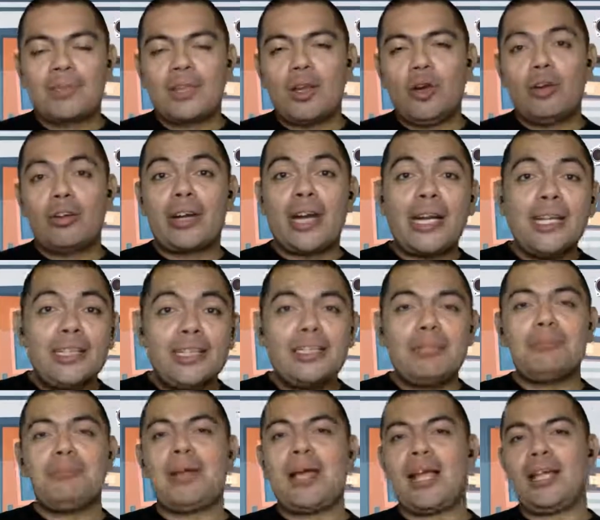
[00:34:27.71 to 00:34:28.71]
or
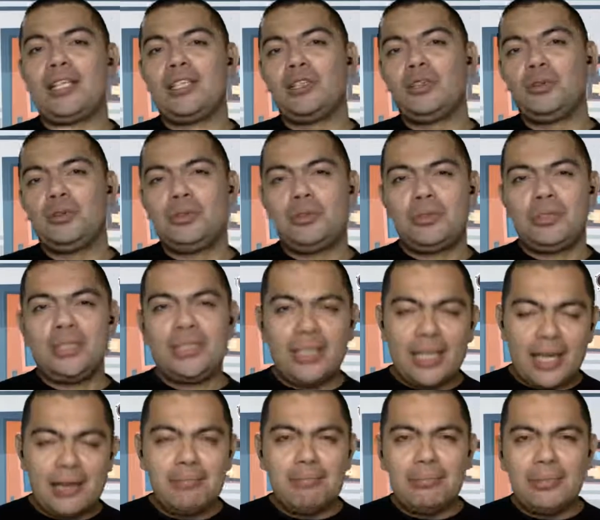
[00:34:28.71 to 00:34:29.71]
credited back to
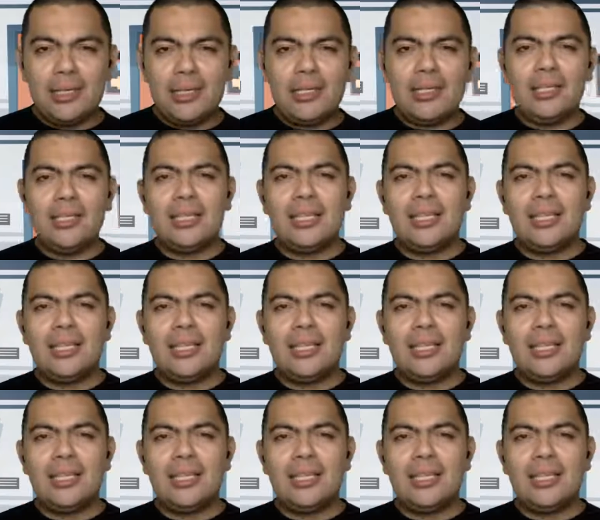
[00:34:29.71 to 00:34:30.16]
TNB.